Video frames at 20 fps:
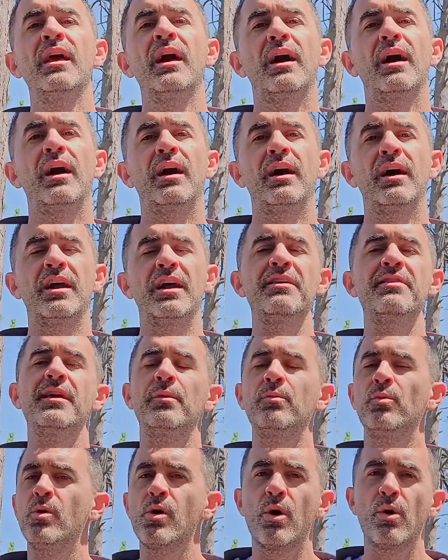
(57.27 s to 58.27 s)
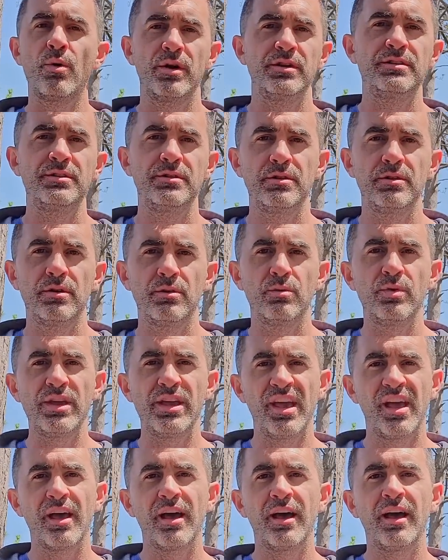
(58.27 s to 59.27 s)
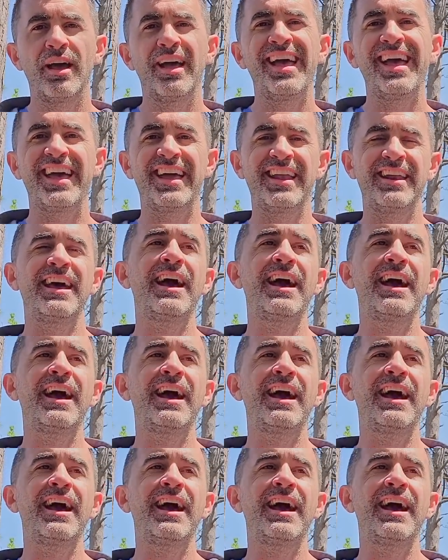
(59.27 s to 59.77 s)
uh, and then we'll go into the week ahead.